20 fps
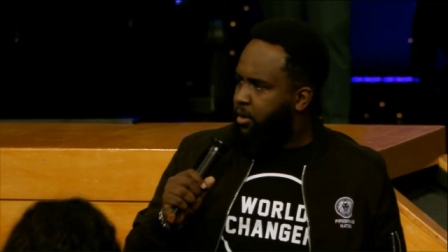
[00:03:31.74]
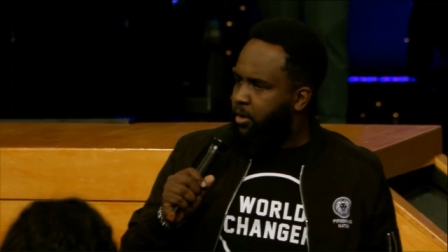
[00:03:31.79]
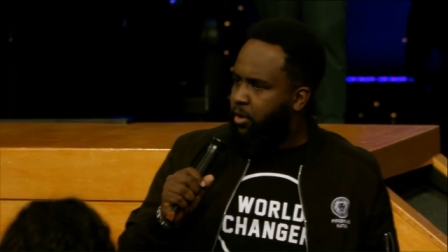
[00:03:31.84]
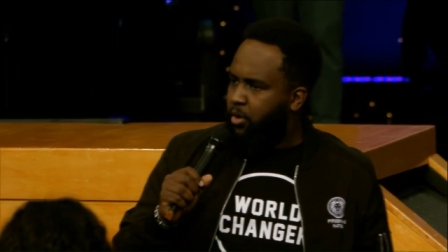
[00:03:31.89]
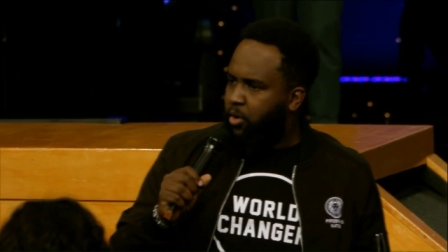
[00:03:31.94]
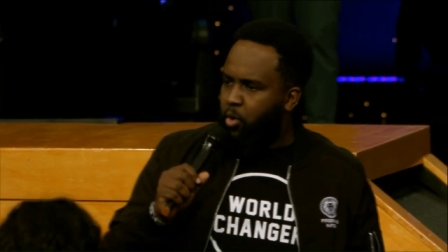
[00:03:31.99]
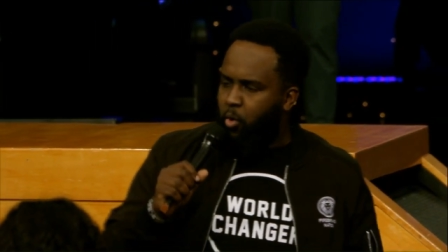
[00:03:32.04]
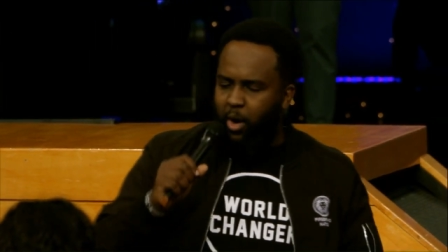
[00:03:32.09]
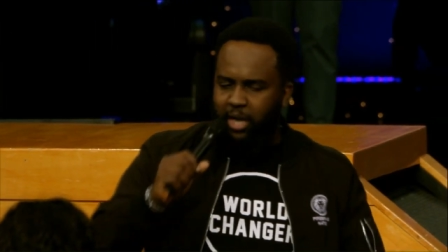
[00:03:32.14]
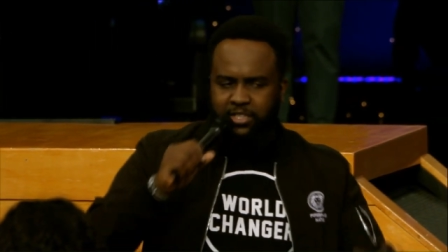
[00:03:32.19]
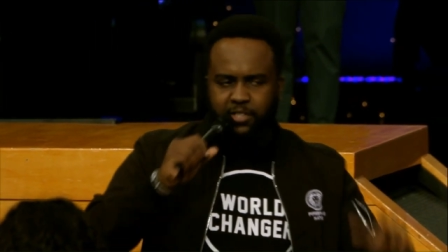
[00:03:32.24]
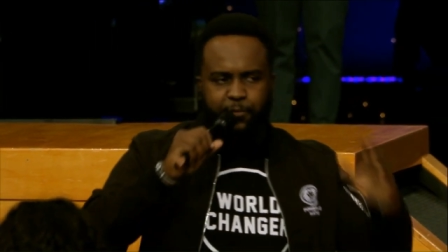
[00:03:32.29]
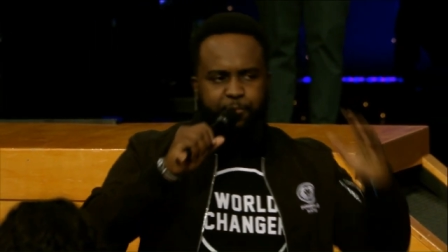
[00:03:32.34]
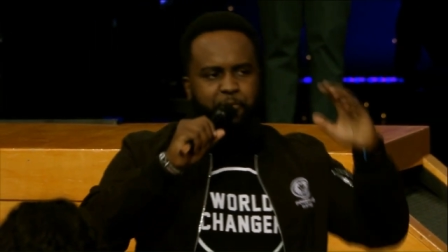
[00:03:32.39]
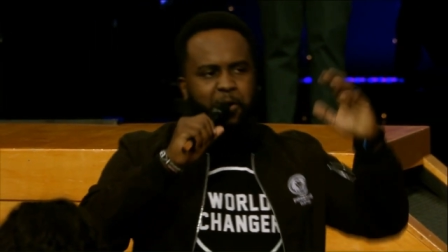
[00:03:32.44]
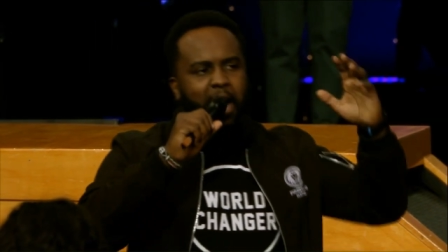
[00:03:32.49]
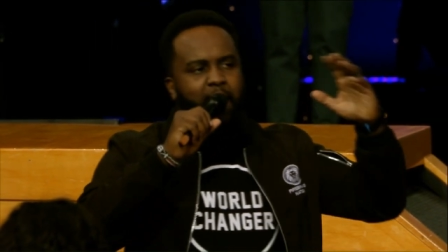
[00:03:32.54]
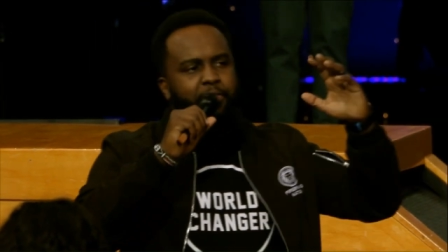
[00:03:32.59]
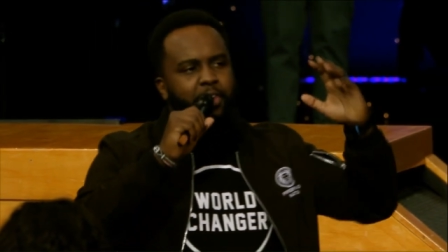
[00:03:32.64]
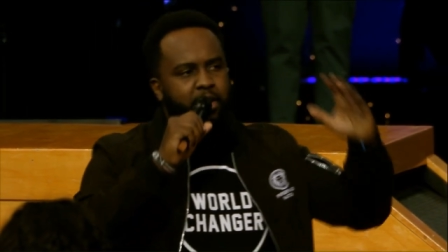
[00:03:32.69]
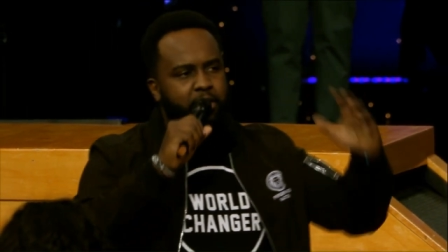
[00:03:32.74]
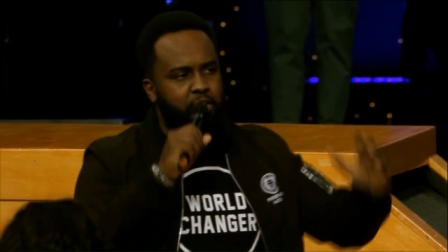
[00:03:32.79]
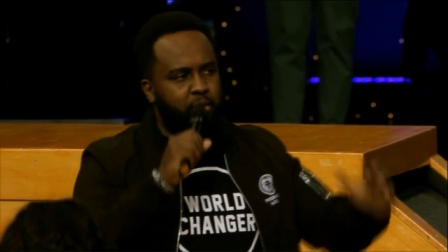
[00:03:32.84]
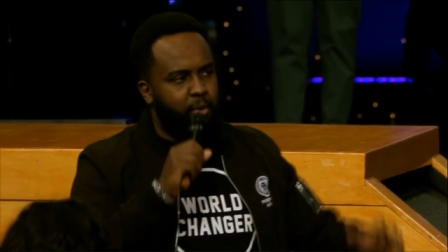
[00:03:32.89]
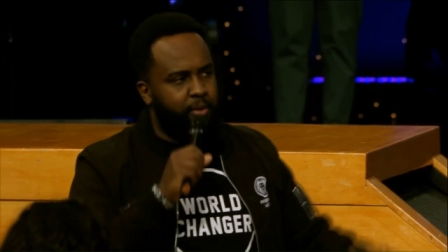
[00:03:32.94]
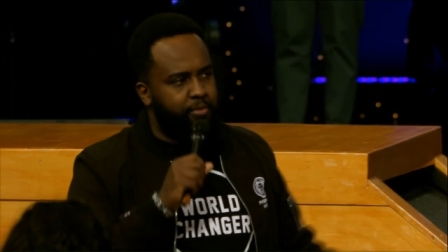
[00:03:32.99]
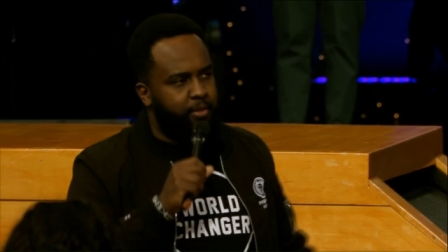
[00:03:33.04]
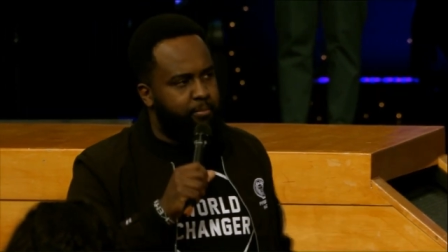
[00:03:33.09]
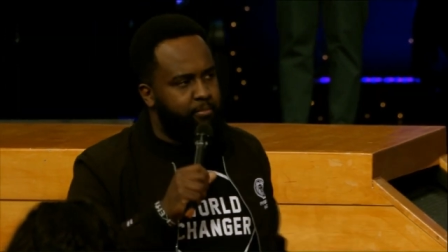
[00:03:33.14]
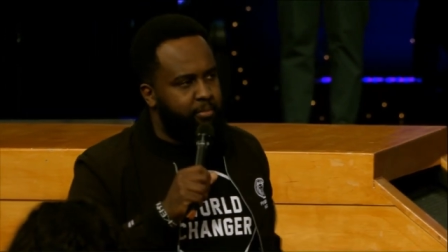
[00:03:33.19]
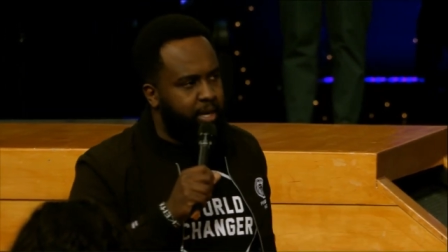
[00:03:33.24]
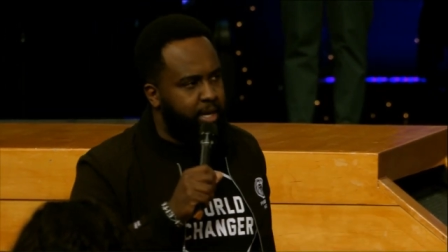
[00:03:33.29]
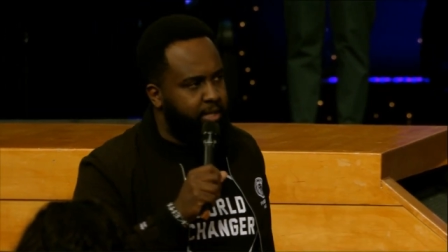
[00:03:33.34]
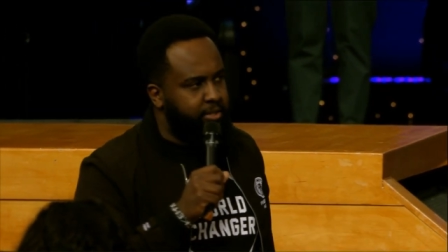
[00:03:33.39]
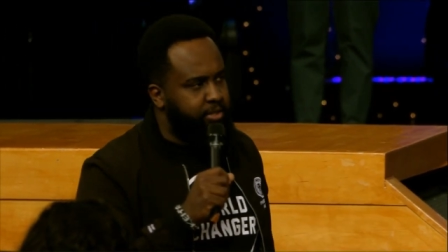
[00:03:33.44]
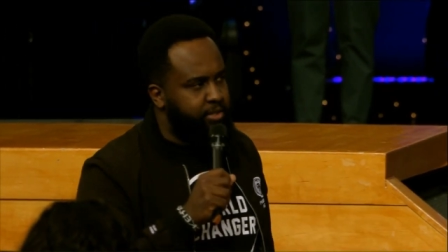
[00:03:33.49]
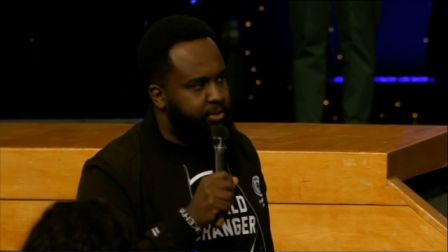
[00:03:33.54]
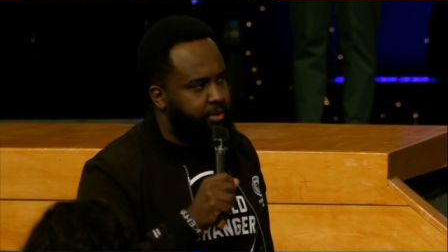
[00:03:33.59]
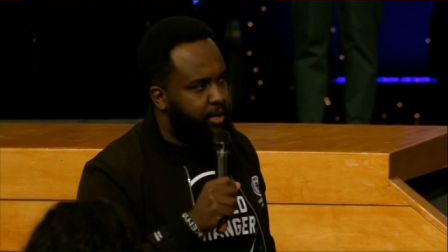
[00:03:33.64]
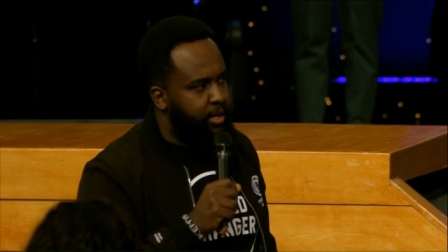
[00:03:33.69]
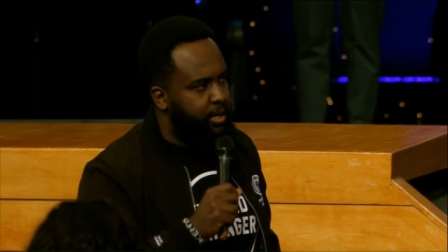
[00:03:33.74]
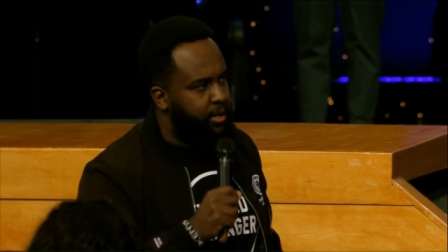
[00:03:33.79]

who has fathered you in the ministry.